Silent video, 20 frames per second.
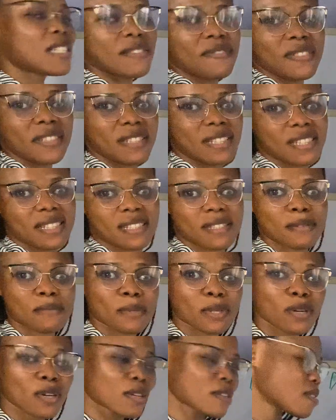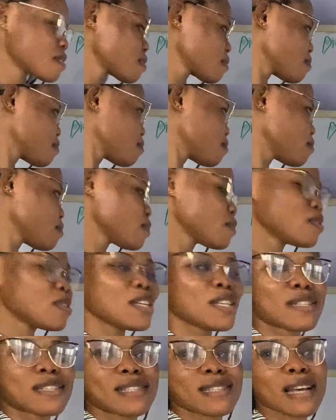dividends, because
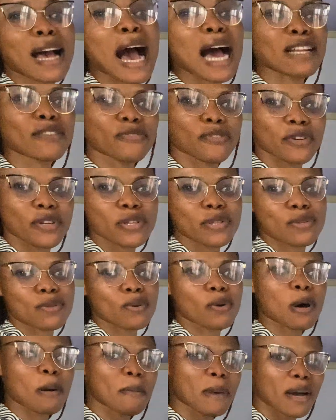it's hard for you to come